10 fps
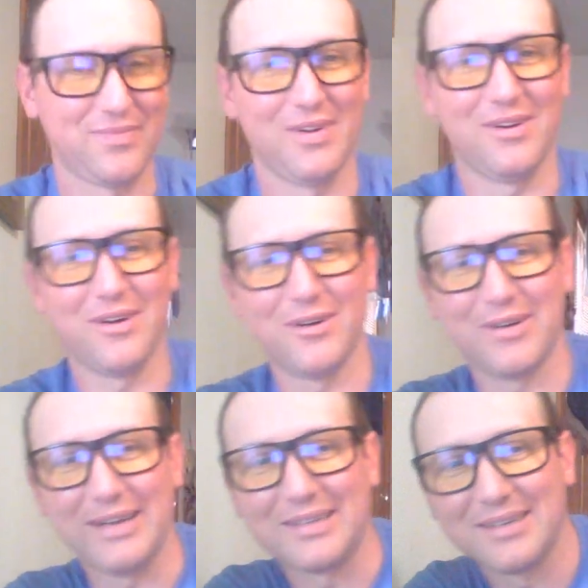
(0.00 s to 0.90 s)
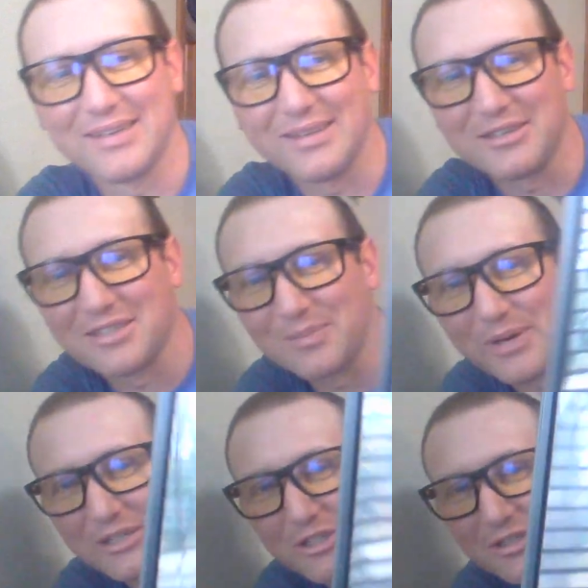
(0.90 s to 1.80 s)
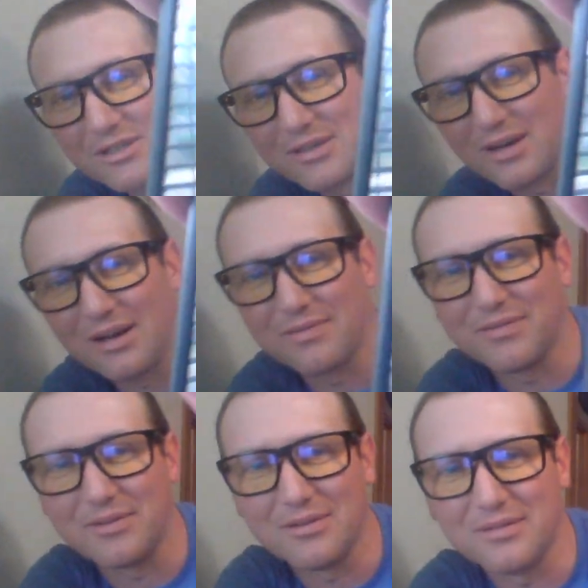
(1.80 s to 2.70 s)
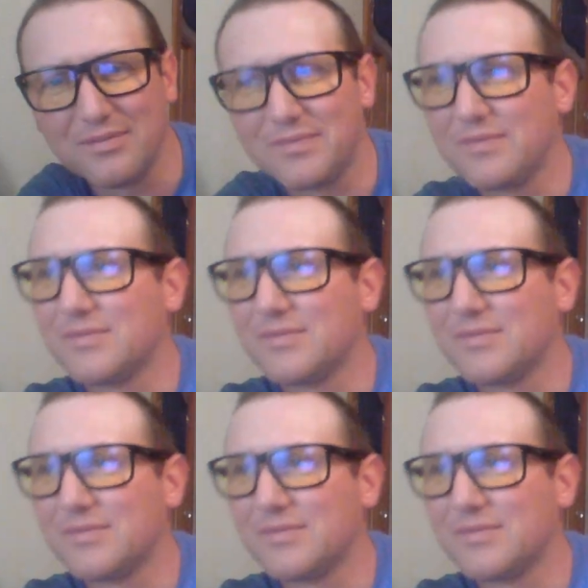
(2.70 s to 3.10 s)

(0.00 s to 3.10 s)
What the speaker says: All right, there's the picture off of. Give